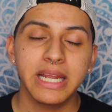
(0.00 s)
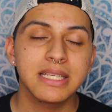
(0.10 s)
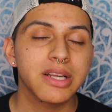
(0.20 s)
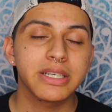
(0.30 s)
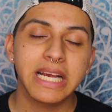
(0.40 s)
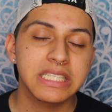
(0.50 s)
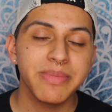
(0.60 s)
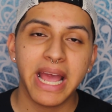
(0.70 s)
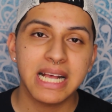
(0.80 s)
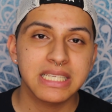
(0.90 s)
Then he started texting
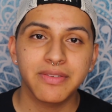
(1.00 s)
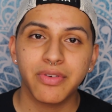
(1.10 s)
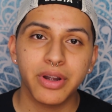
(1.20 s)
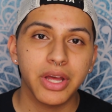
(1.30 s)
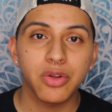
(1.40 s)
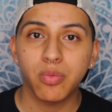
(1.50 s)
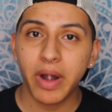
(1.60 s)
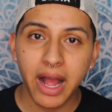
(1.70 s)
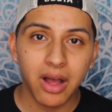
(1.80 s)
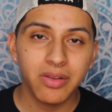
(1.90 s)
me asking for another
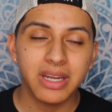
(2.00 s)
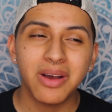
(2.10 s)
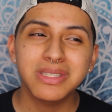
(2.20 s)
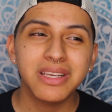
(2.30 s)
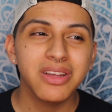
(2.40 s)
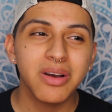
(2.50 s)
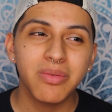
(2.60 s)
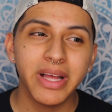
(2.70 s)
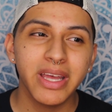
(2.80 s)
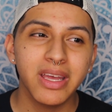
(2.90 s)
round, and I was like, you know
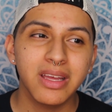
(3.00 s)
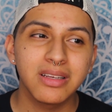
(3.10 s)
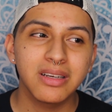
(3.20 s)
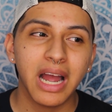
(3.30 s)
what?